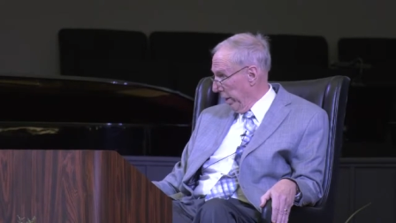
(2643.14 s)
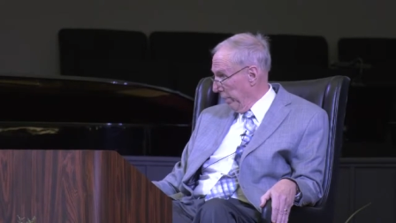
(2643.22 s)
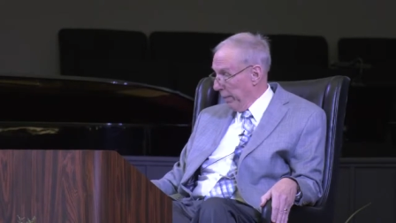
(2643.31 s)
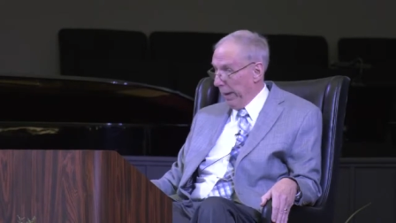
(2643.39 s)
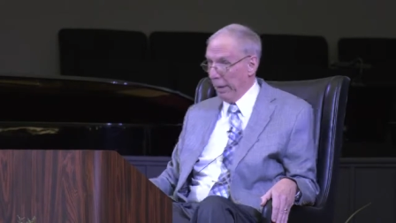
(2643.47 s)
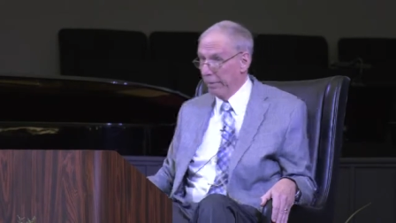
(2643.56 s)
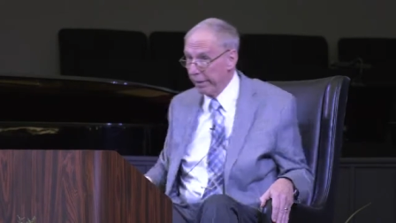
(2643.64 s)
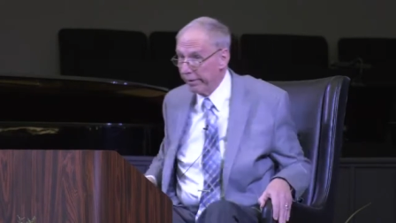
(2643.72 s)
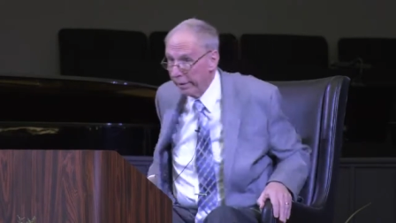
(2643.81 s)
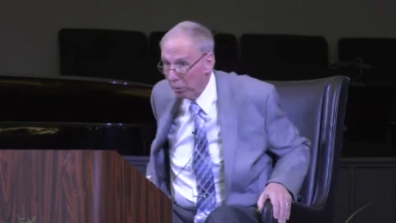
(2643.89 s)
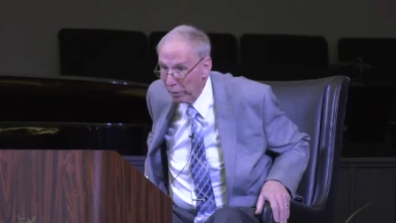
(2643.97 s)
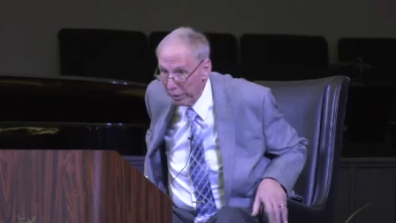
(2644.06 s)
But I'm going
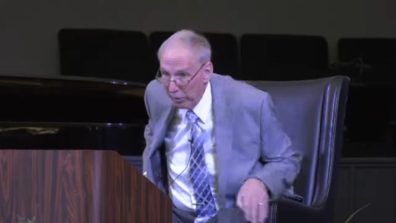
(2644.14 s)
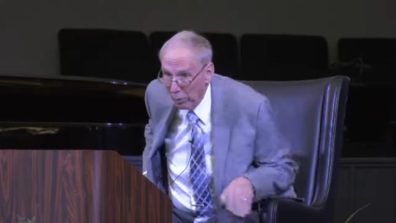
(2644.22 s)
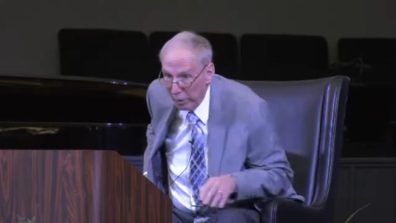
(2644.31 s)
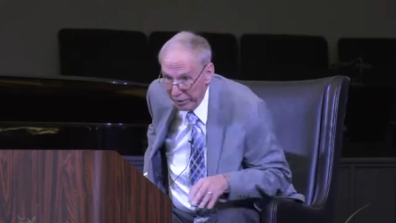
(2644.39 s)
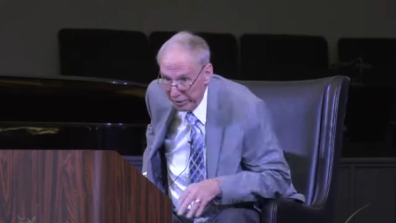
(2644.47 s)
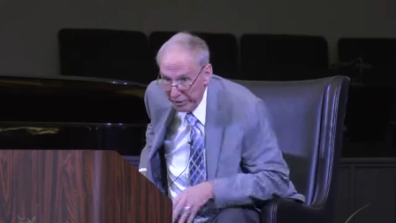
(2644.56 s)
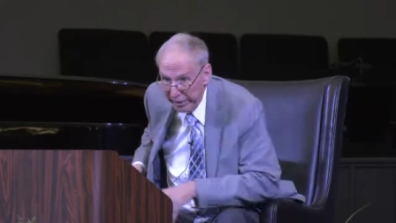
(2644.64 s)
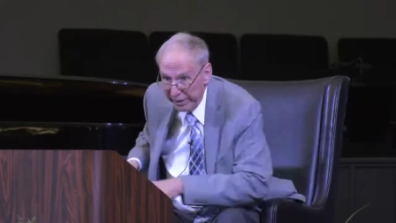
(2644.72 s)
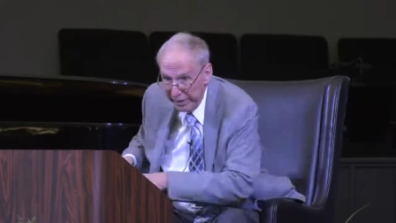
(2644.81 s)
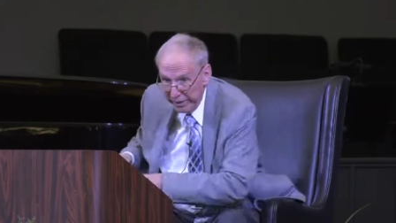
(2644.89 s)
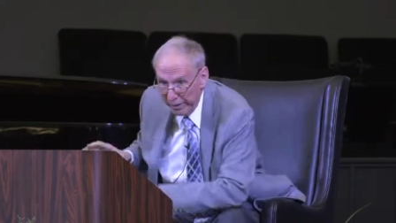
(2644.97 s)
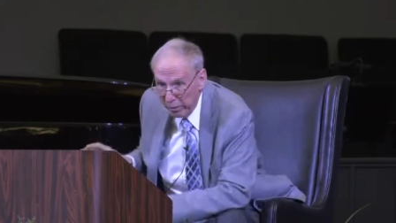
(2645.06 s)
to tell you what you
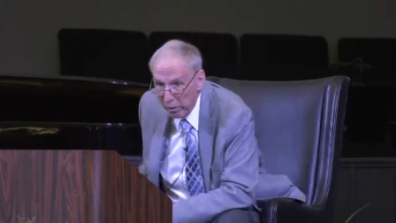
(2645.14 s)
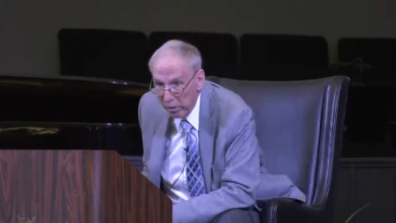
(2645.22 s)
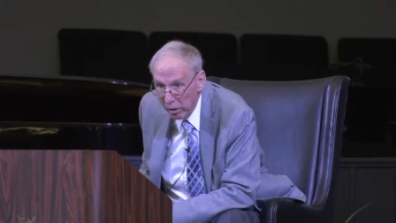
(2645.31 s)
need to do.